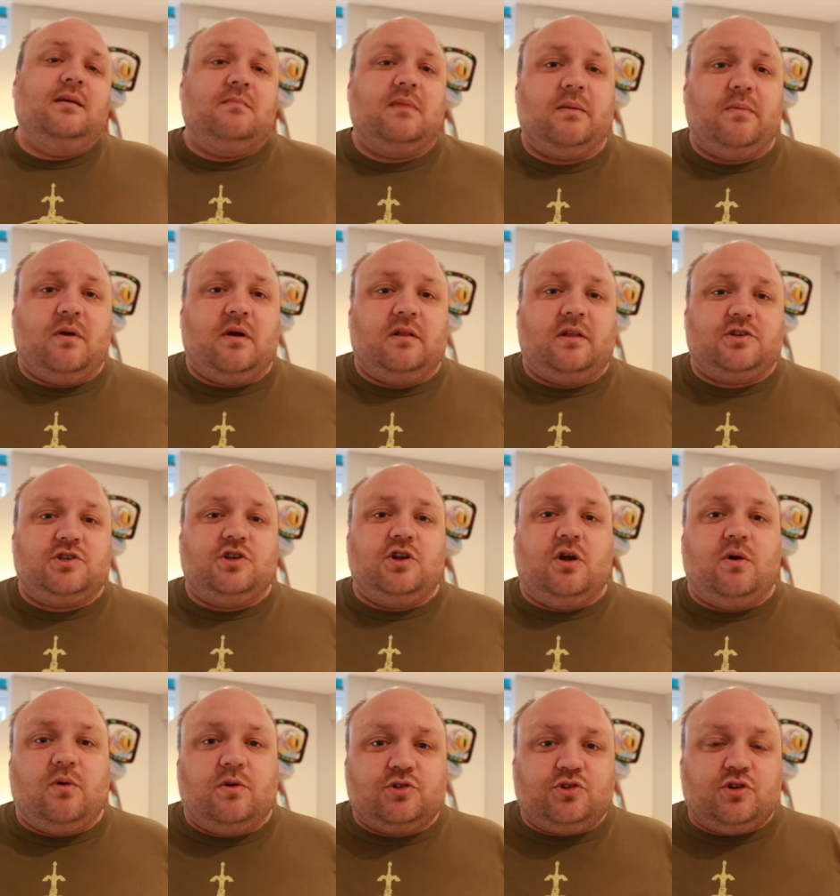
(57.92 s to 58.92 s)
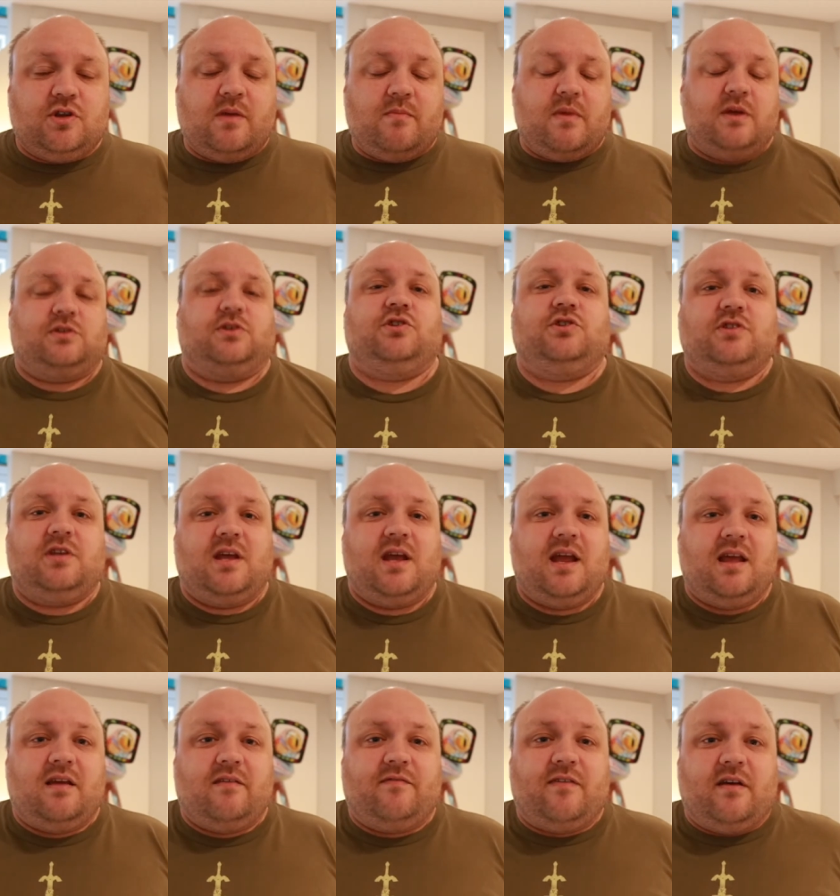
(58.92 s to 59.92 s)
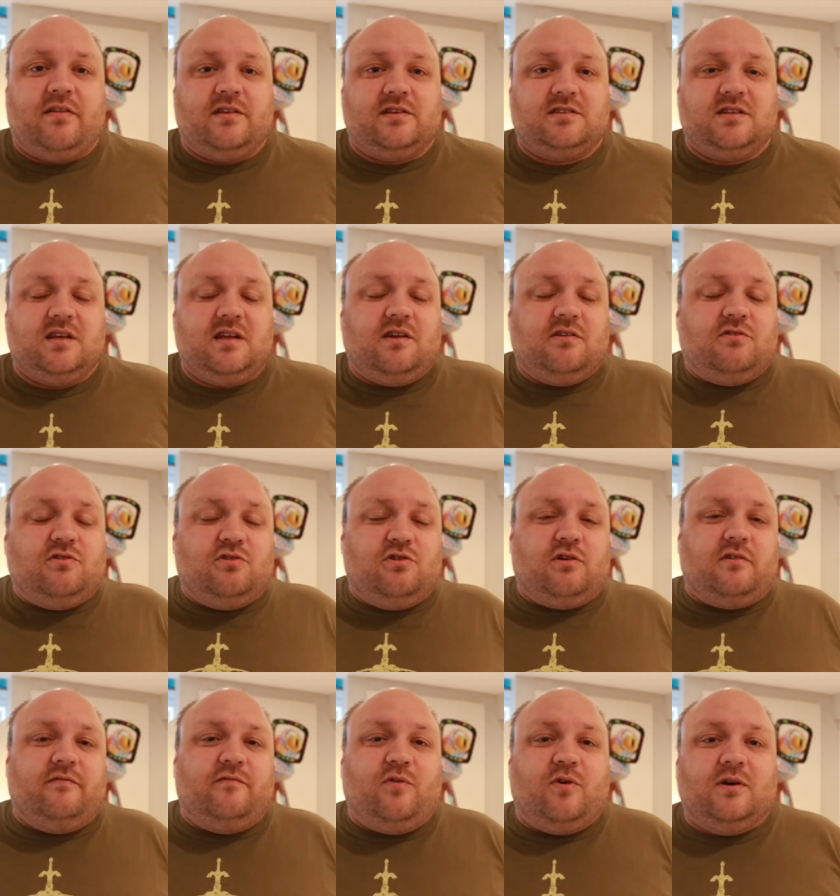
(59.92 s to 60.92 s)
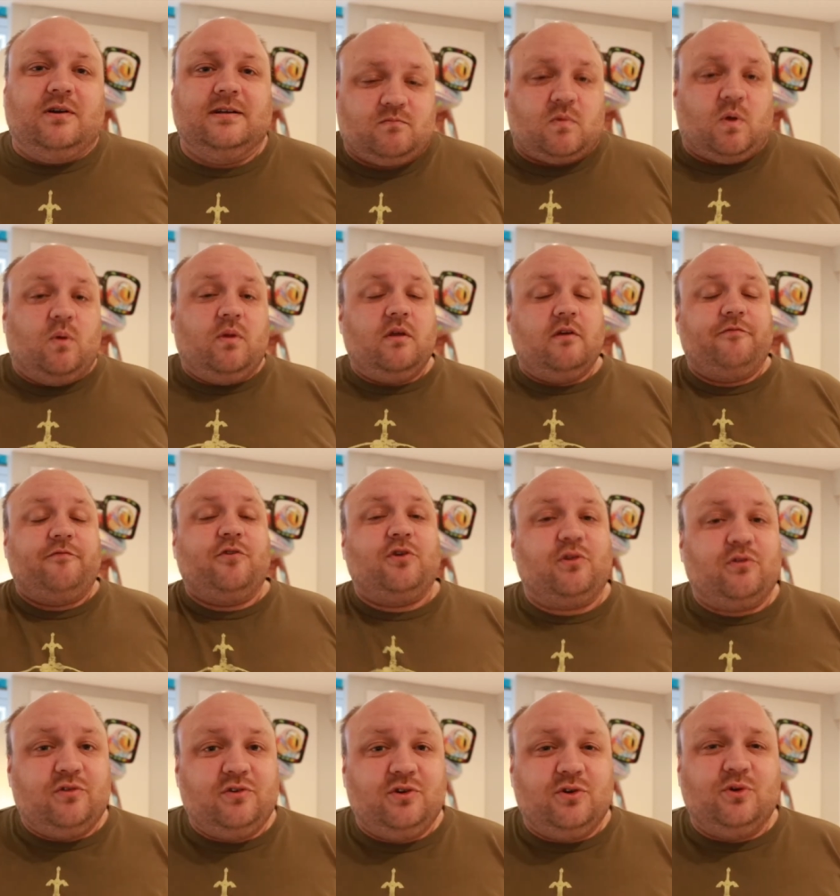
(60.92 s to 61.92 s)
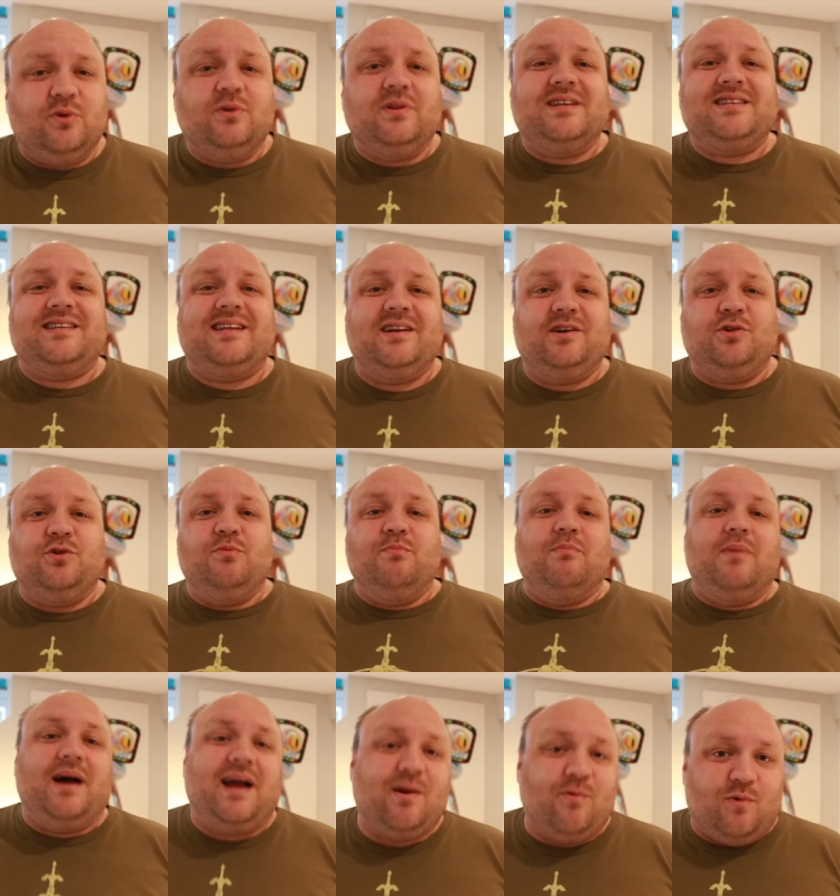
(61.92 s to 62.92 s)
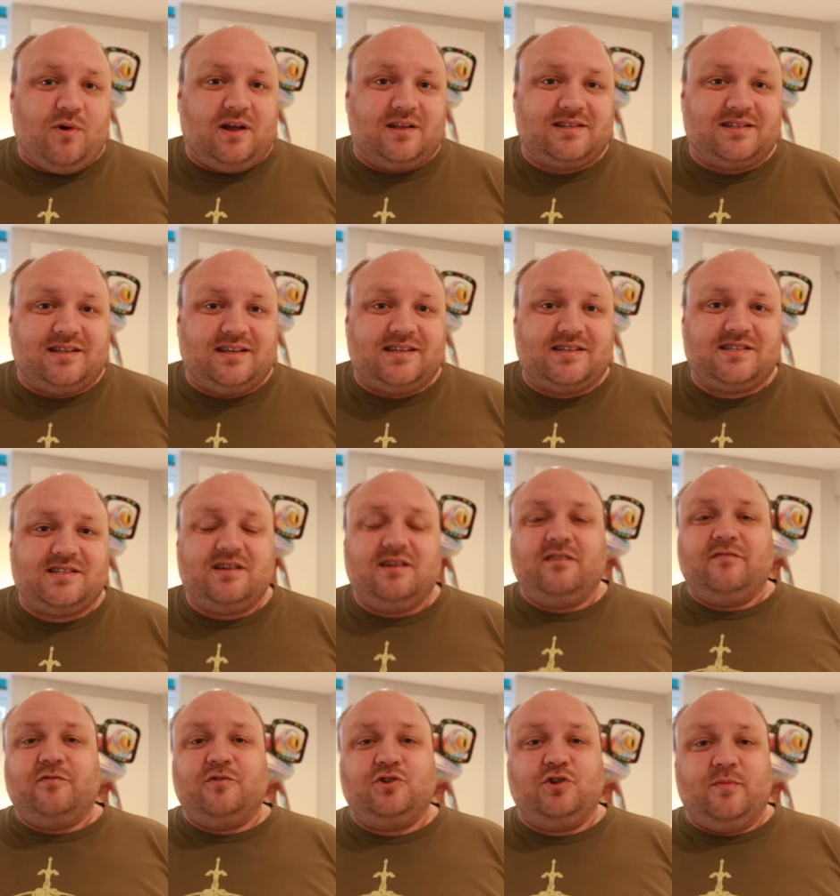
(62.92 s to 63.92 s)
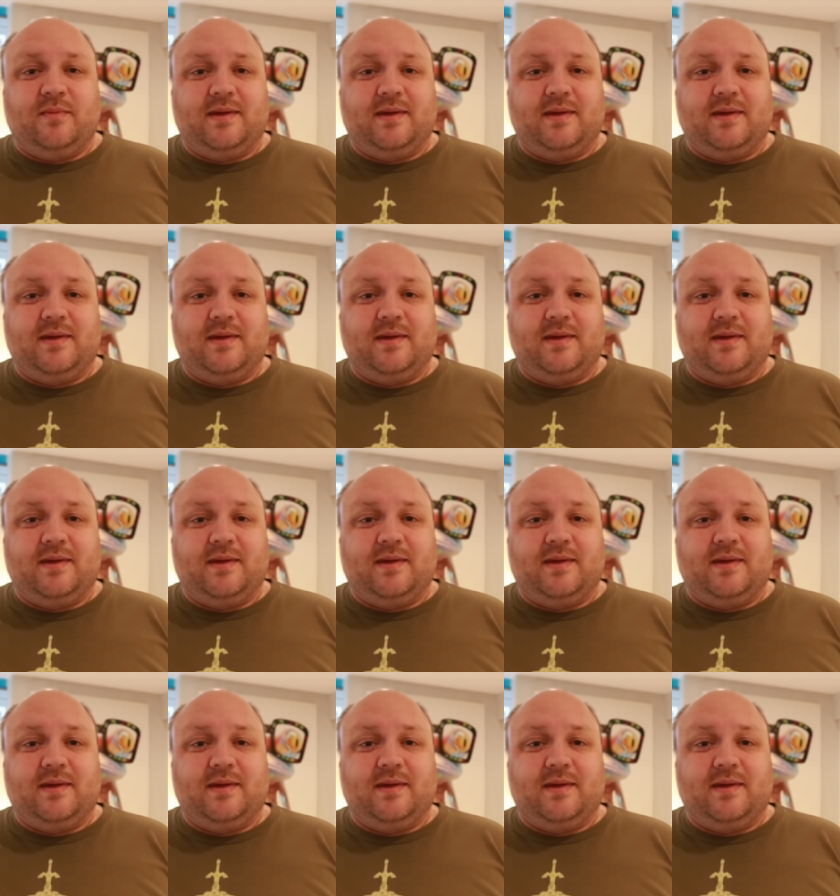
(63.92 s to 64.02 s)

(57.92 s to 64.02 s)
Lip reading: maybe I'll let you know. I'll shoot you a message and say, hey, I found this thing here you're looking for. Without further ado, let's get into my wants list for Too